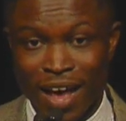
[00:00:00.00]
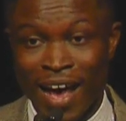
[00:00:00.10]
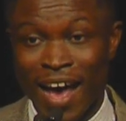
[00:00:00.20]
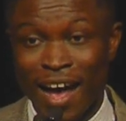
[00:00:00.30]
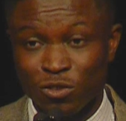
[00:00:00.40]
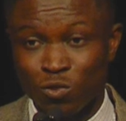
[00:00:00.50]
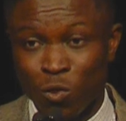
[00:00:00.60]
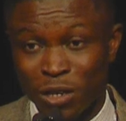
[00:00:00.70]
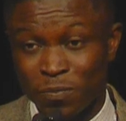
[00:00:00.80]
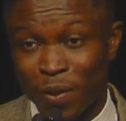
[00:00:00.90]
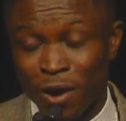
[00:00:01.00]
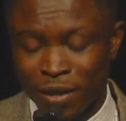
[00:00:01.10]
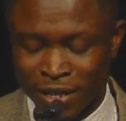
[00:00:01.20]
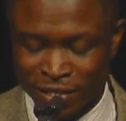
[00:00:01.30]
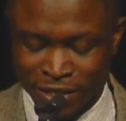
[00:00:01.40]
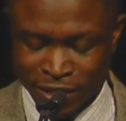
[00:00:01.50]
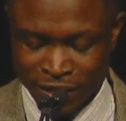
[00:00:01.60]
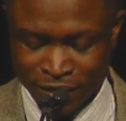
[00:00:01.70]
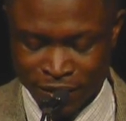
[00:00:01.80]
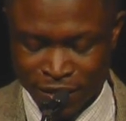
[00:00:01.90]
I had to watch powerlessly
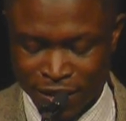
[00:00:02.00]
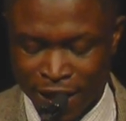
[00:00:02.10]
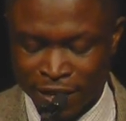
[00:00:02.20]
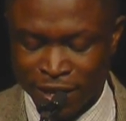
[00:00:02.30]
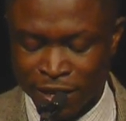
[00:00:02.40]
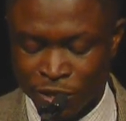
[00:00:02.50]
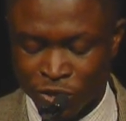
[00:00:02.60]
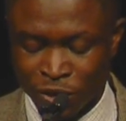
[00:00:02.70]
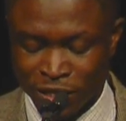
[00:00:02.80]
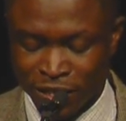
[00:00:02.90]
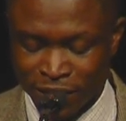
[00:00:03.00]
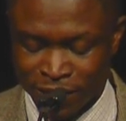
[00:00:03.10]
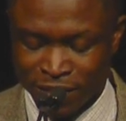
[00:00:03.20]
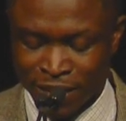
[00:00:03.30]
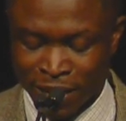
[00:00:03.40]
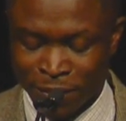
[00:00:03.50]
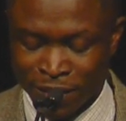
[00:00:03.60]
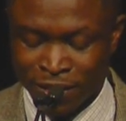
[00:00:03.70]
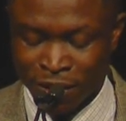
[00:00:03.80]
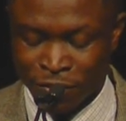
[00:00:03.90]
as other street kids like
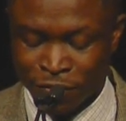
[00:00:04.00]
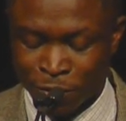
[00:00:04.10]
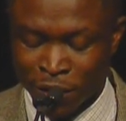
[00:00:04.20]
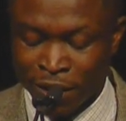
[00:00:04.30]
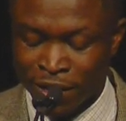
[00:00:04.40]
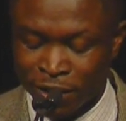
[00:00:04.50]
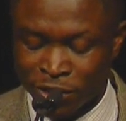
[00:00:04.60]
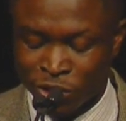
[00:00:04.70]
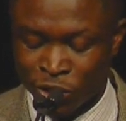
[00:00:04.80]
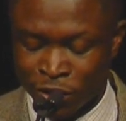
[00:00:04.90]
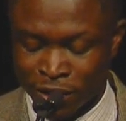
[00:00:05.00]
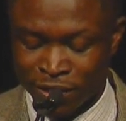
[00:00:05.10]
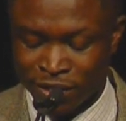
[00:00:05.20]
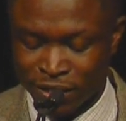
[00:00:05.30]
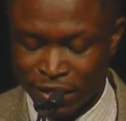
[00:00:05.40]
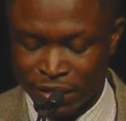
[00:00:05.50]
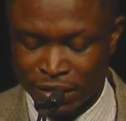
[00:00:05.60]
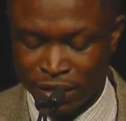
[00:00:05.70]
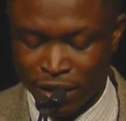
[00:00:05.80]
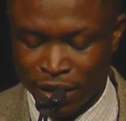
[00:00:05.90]
myself without health insurance
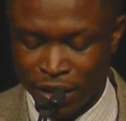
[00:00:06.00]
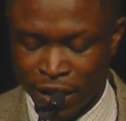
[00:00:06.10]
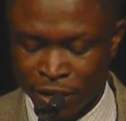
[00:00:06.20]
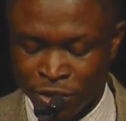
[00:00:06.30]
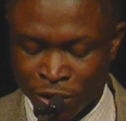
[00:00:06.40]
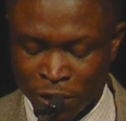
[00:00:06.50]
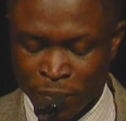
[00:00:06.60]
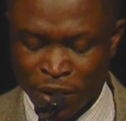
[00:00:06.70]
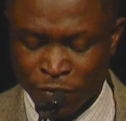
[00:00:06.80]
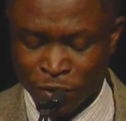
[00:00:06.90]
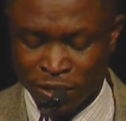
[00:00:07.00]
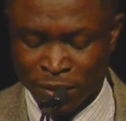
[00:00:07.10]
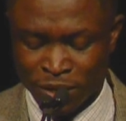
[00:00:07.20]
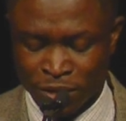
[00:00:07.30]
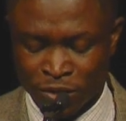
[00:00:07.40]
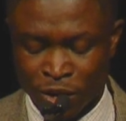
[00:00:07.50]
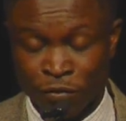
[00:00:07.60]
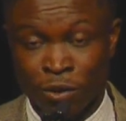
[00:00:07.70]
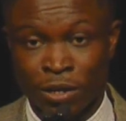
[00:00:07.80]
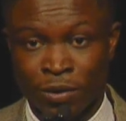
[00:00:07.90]
endure the painful symptoms of
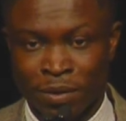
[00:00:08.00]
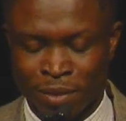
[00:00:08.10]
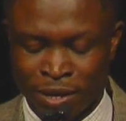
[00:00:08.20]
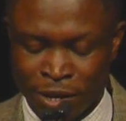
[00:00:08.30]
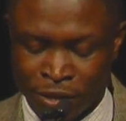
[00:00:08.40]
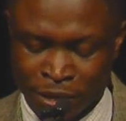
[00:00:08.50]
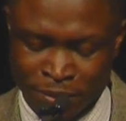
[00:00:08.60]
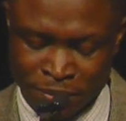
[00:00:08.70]
cholera and malaria.